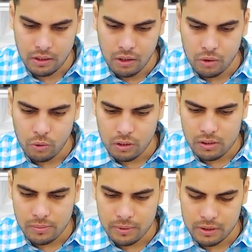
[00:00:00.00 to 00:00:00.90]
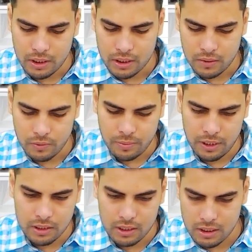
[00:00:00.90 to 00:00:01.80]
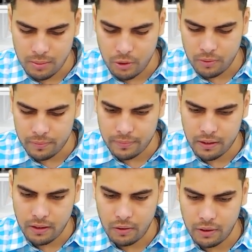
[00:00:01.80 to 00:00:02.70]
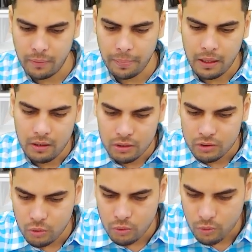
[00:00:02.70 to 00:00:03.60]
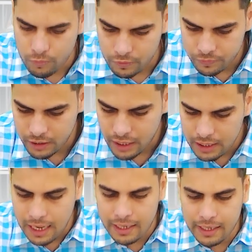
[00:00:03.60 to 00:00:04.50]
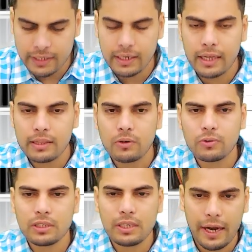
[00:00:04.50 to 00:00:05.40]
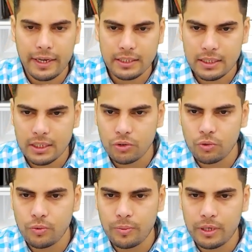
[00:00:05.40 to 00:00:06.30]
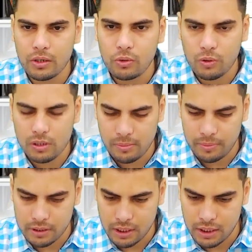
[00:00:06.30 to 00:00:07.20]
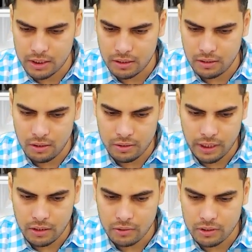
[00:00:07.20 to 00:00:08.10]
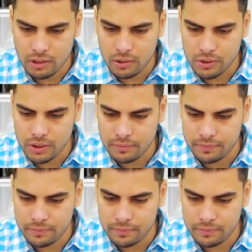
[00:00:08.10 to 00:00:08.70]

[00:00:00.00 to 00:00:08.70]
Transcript: Total depreciation would be this amount. Okay, so 59 lakh 89,862 would be the total depreciation. Check out the solution.